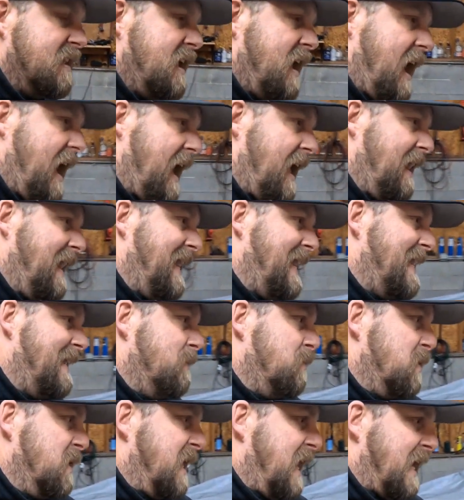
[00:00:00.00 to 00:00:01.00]
I
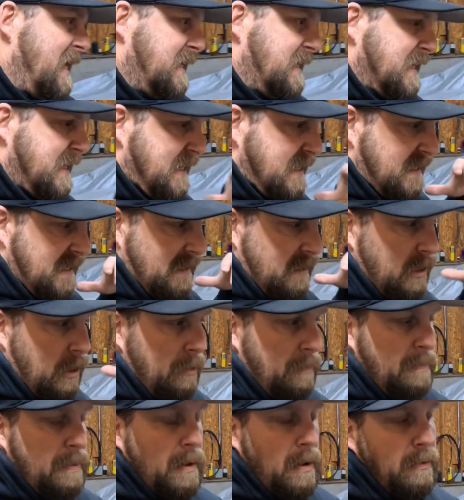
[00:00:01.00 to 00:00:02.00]
would like to get the
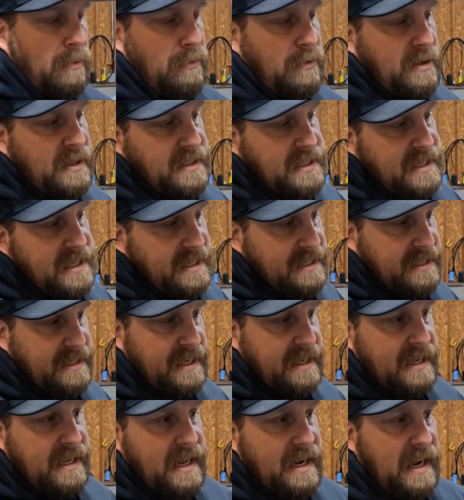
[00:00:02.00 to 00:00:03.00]
GoPro
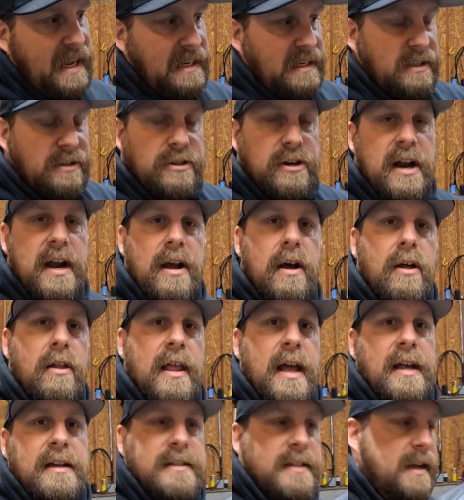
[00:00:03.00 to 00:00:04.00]
360. I'd like to try all
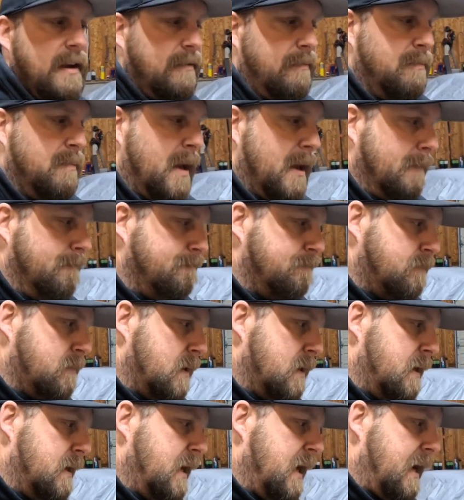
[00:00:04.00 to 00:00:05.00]
that stuff. But
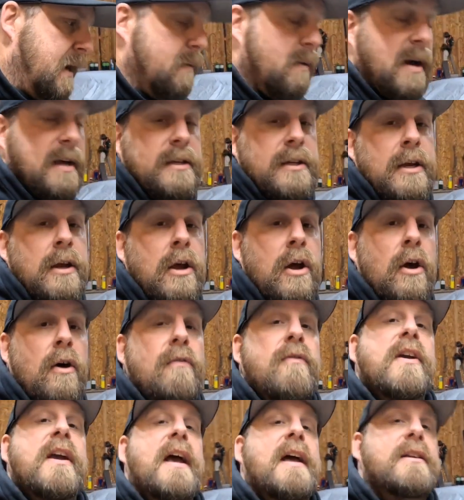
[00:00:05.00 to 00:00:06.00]
anyways,
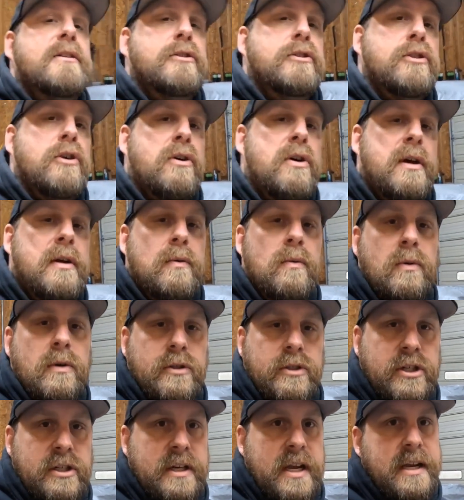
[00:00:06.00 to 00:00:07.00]
hopefully you guys enjoy, and
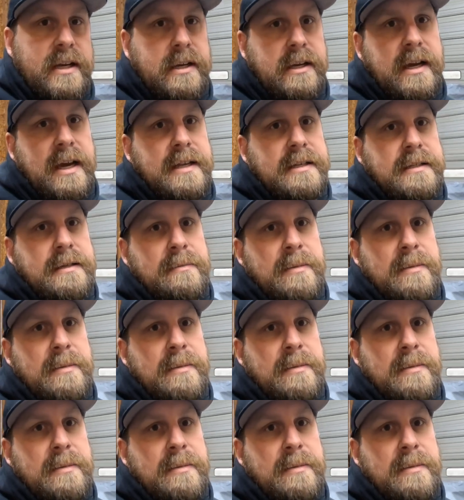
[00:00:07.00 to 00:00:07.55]
we'll check you guys in